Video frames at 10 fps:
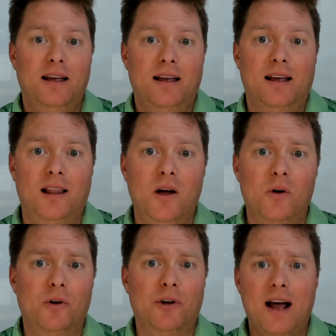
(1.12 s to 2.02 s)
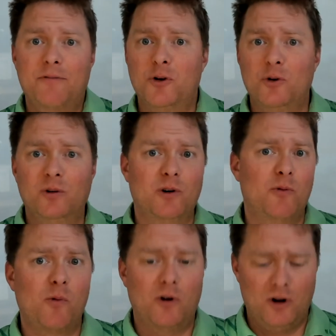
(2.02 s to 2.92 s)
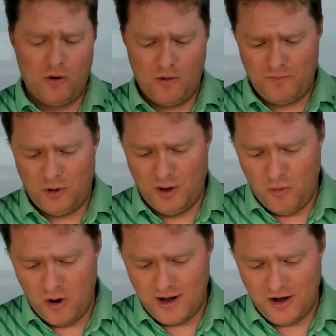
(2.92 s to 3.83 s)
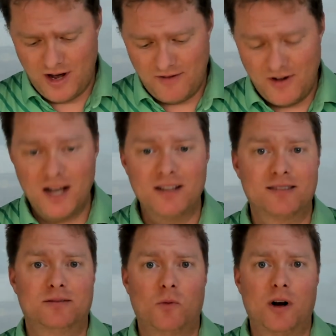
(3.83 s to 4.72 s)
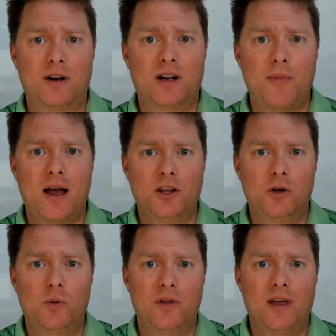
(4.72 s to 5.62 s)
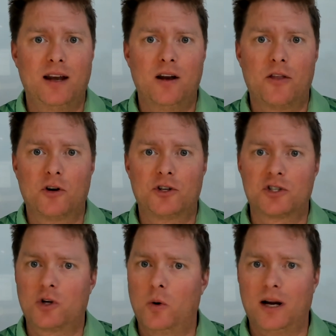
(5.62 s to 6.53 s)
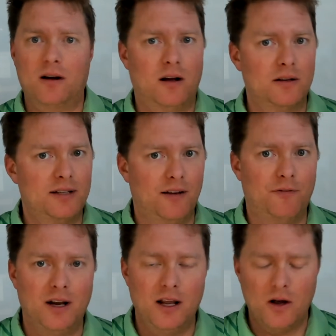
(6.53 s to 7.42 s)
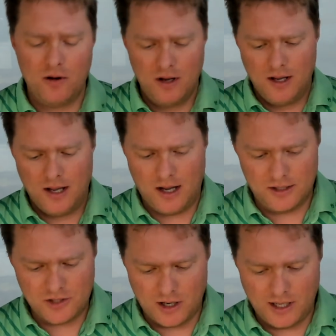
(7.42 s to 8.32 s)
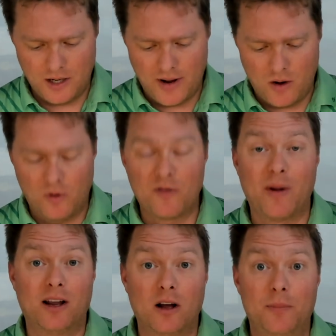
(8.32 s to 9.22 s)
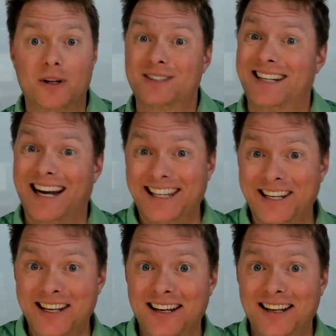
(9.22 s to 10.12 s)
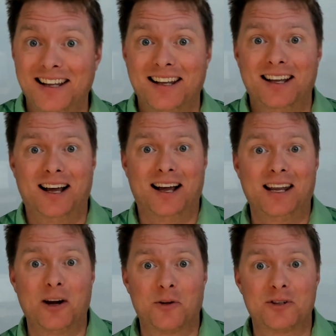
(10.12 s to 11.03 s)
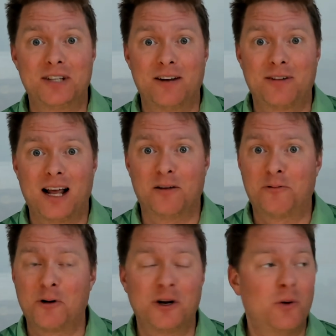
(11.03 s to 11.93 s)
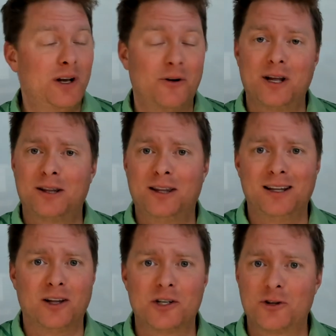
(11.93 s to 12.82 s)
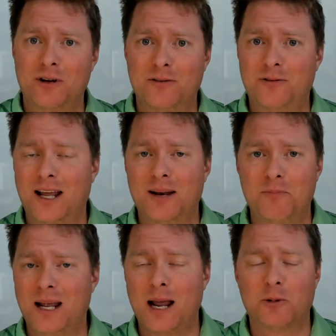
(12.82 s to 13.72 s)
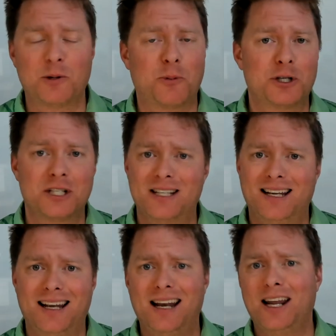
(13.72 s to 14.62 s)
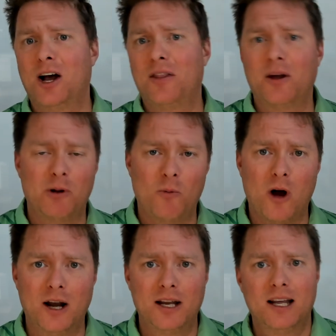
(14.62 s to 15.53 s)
Hello, good afternoon, good morning, good evening. Wanted to come at you with another just quick content video talking about one of my gun builds that I did here in the state of California. We don't get the luxury of being able to purchase any gun that we want,